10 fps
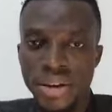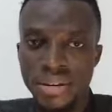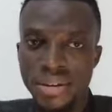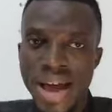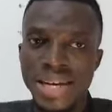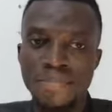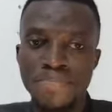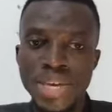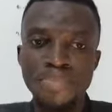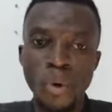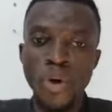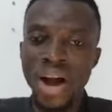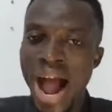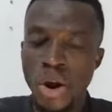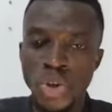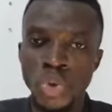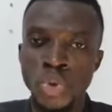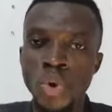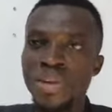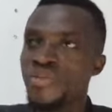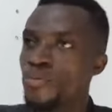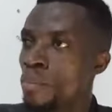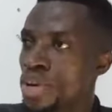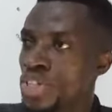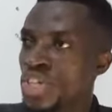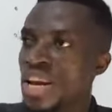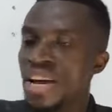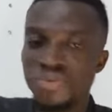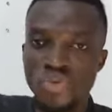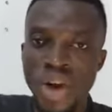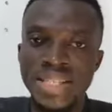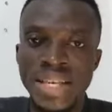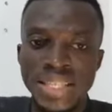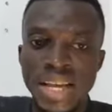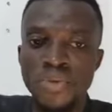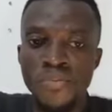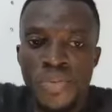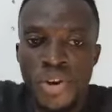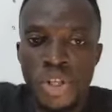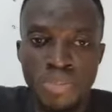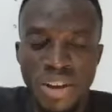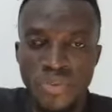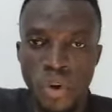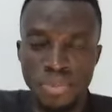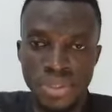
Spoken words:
and people are consuming information left, right, center from various platforms.